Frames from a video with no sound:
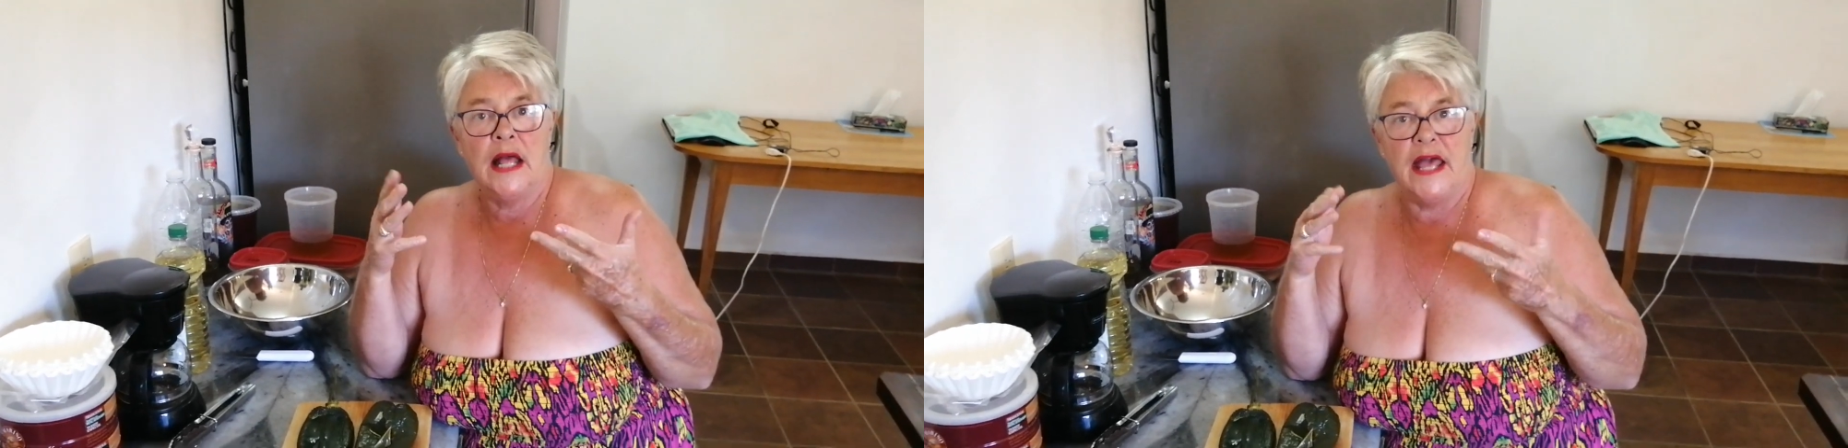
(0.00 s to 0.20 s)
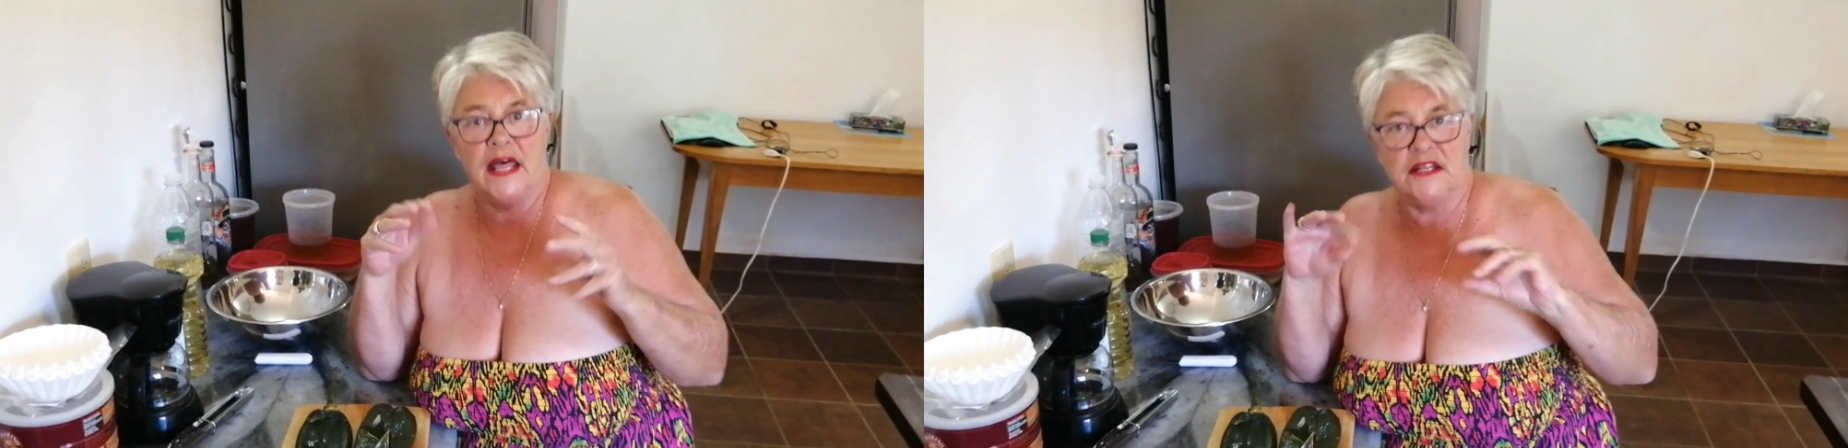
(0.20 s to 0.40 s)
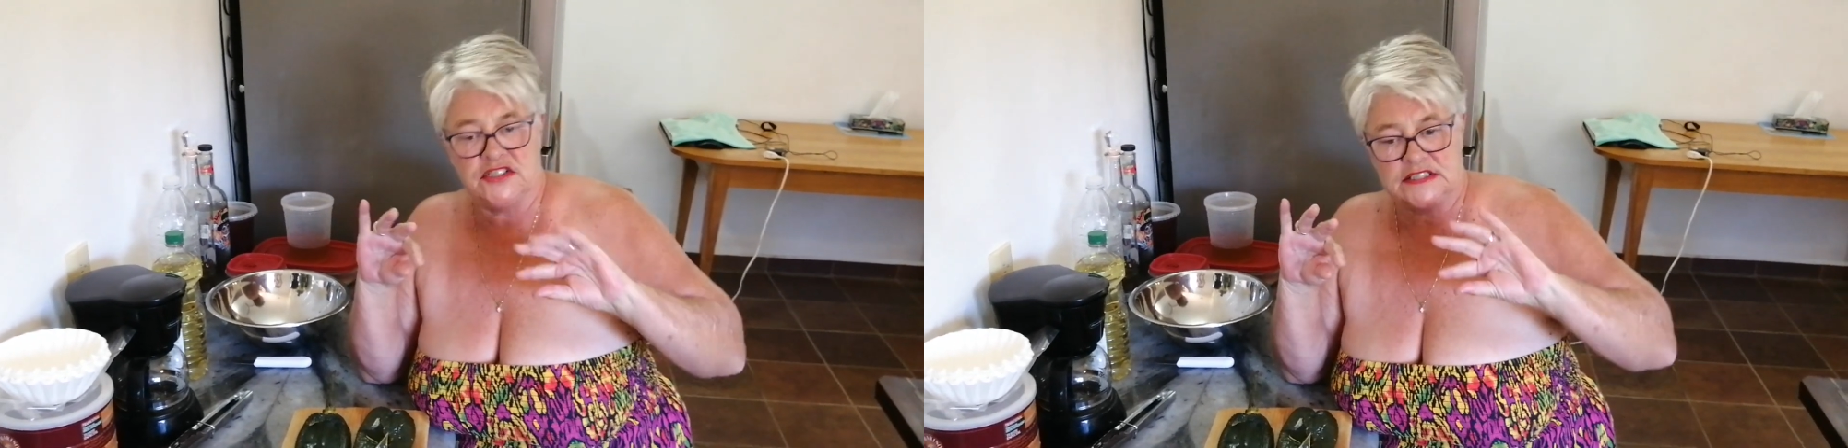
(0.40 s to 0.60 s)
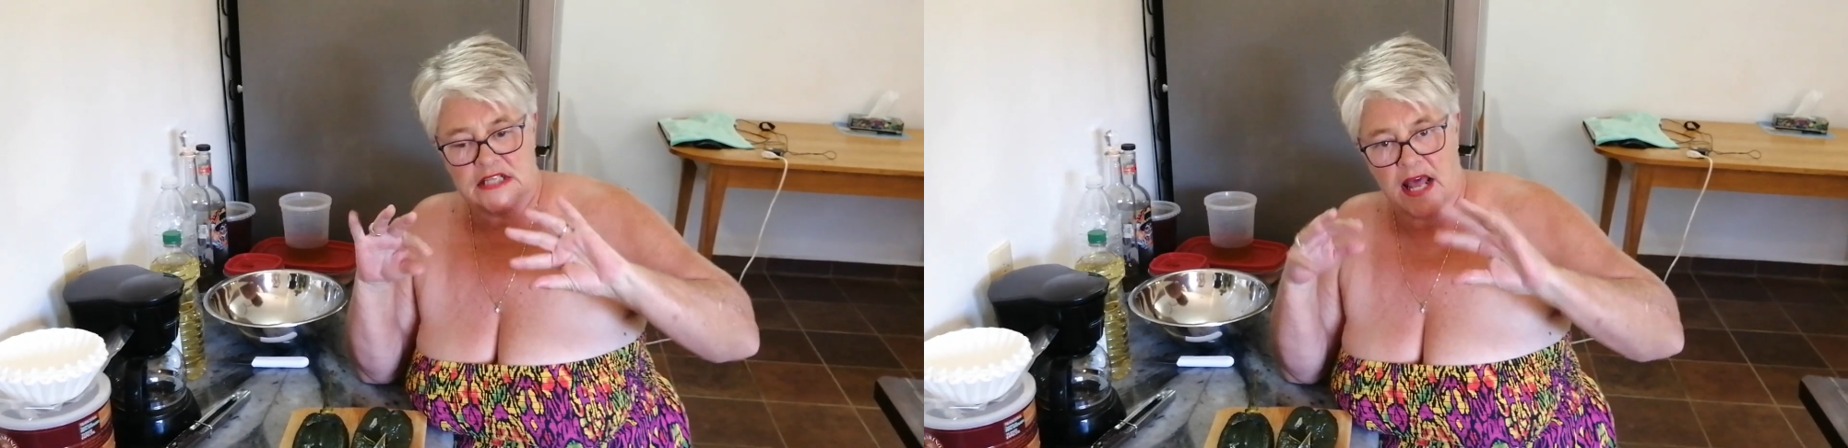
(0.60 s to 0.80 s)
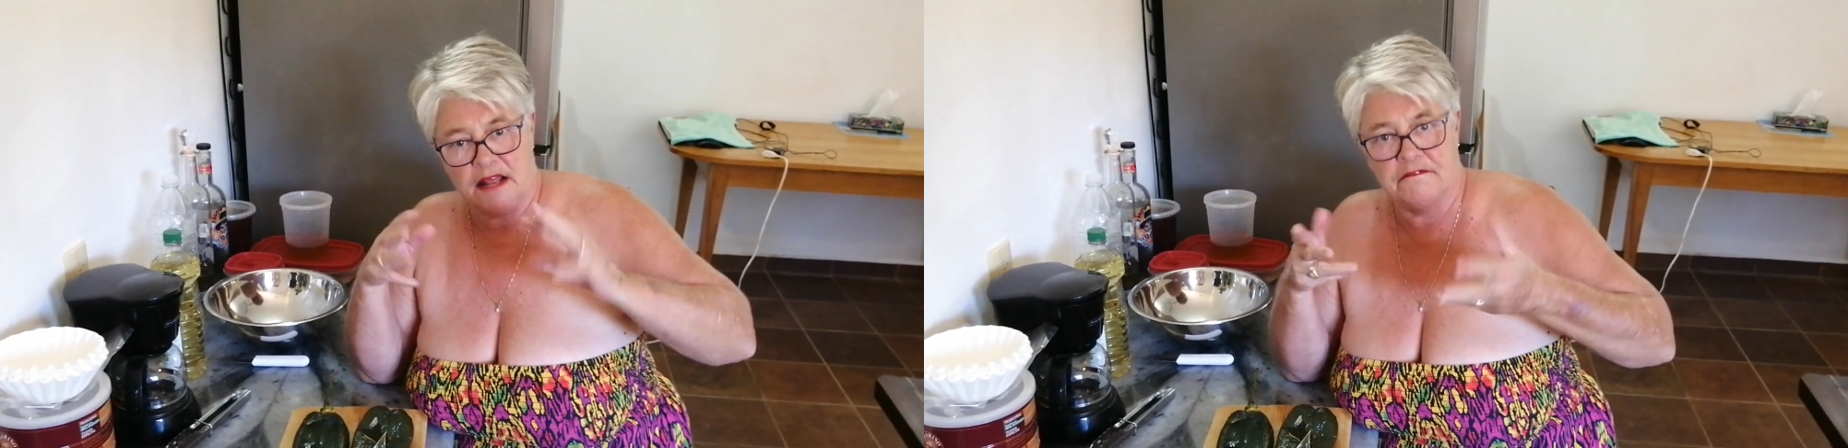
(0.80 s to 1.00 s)
and just
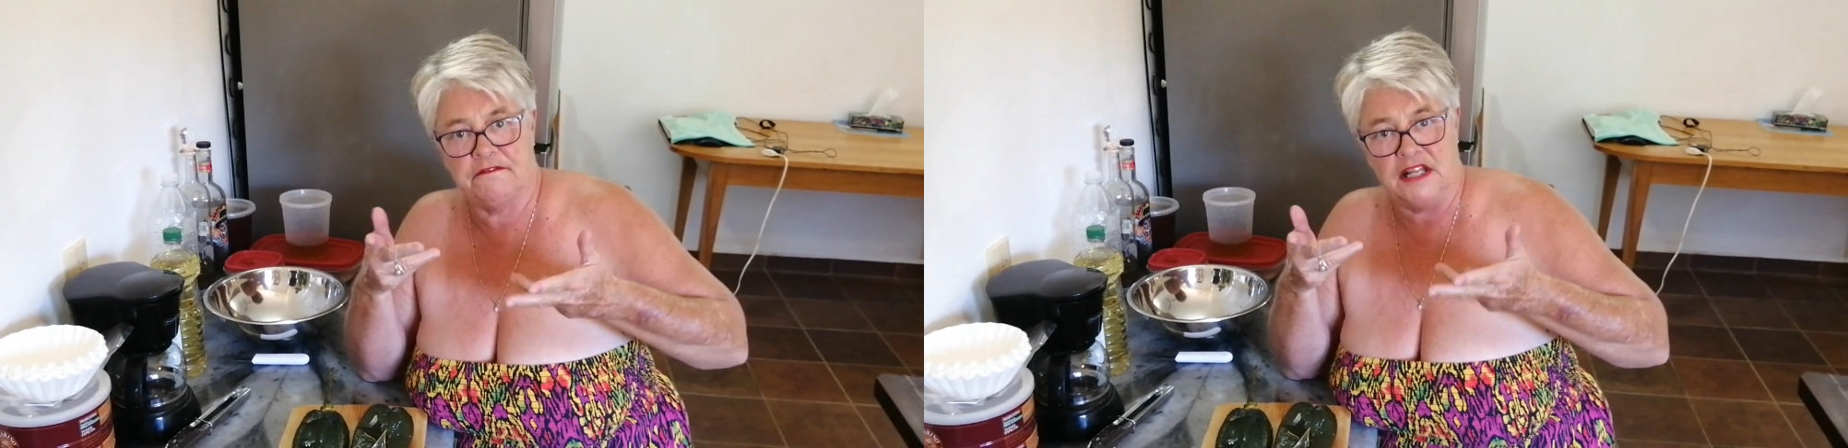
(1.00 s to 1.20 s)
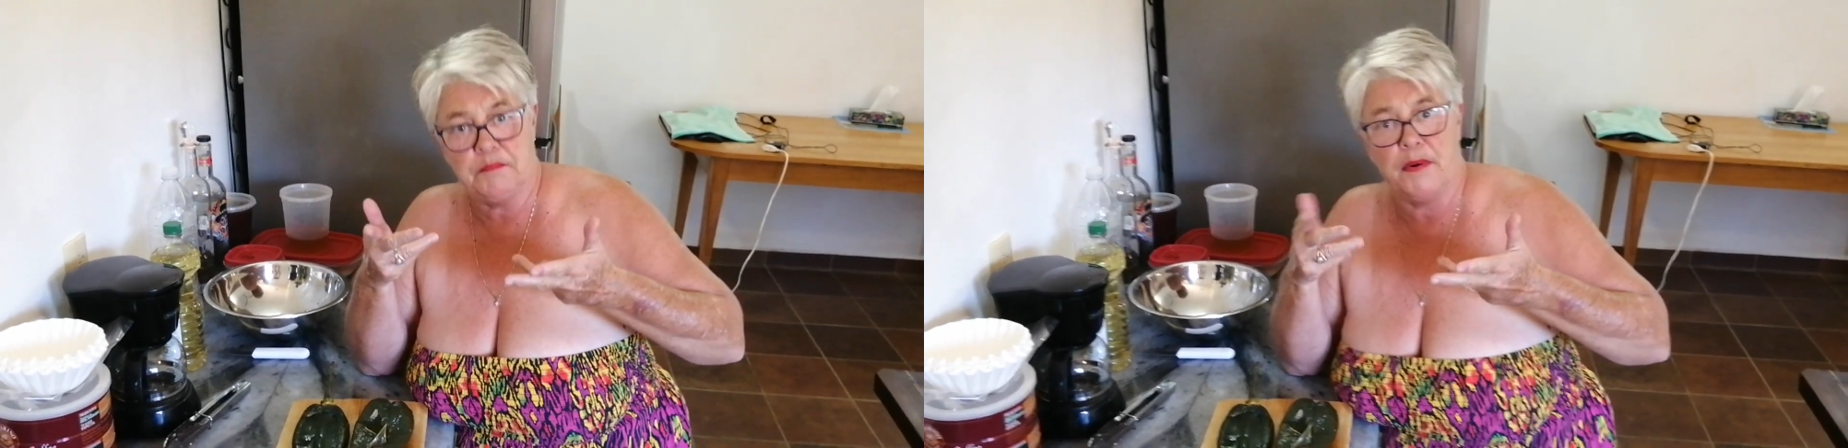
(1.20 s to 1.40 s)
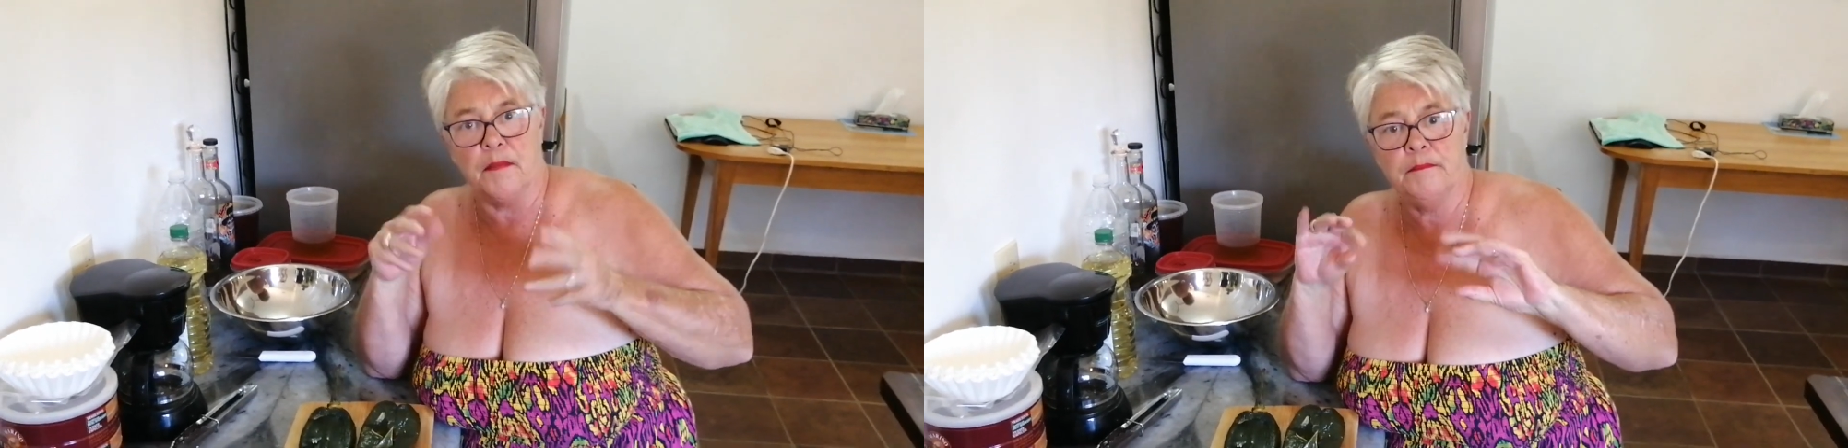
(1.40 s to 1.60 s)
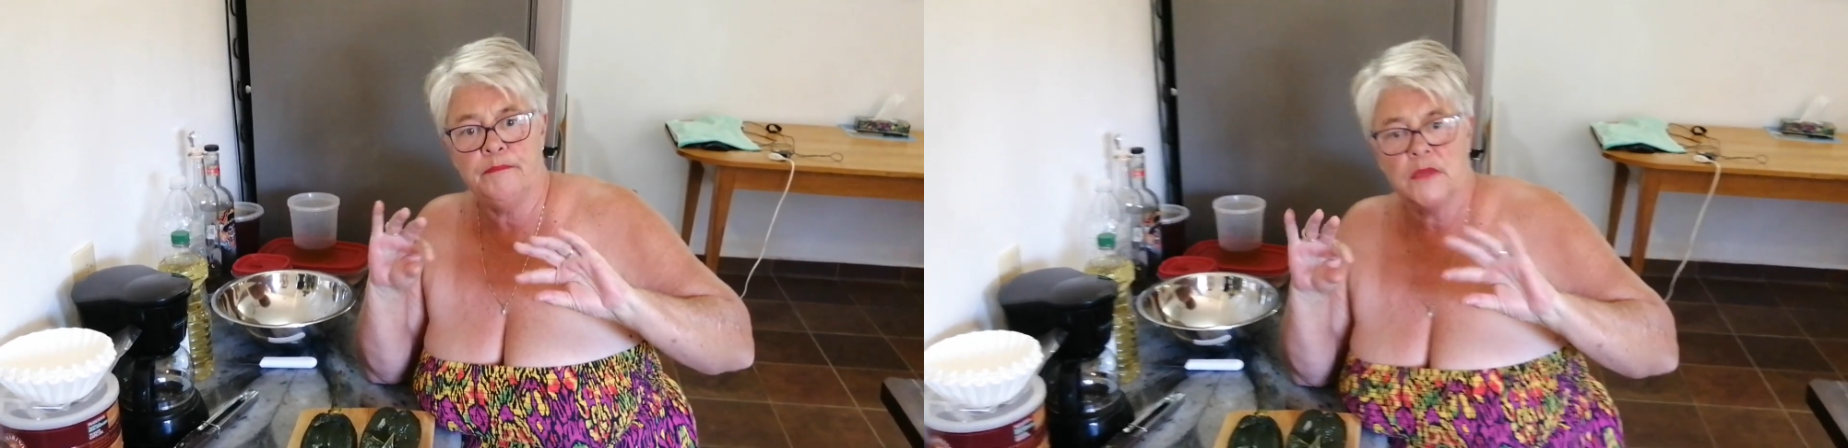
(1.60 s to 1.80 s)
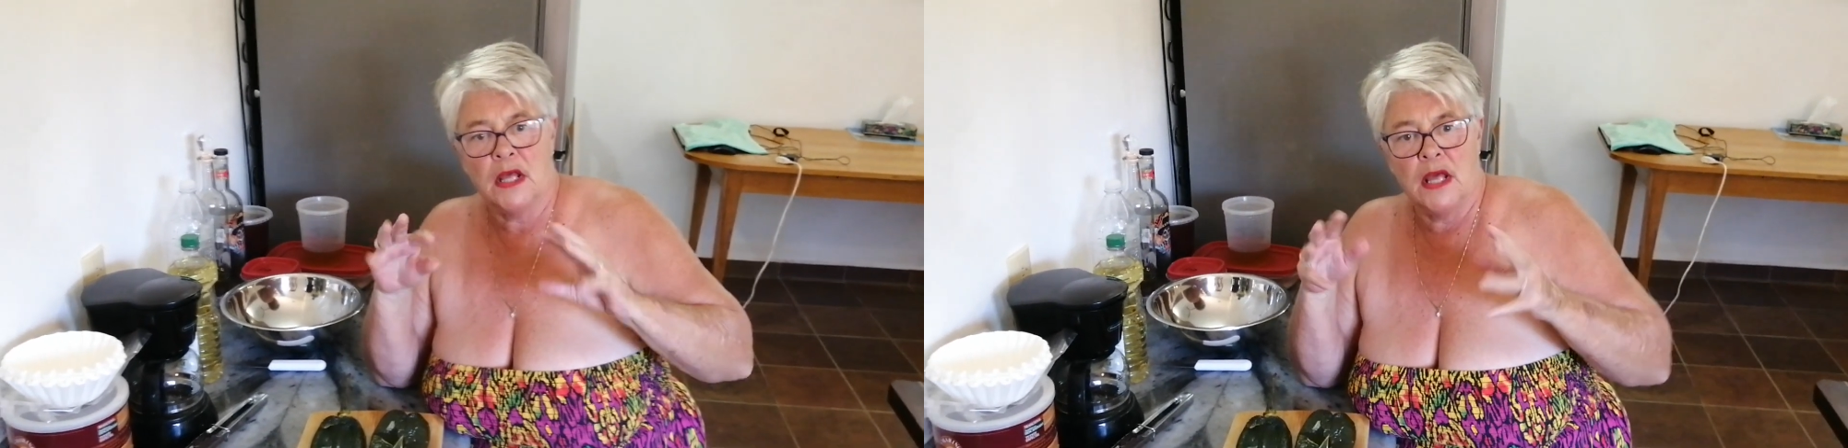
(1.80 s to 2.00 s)
kind of flip them,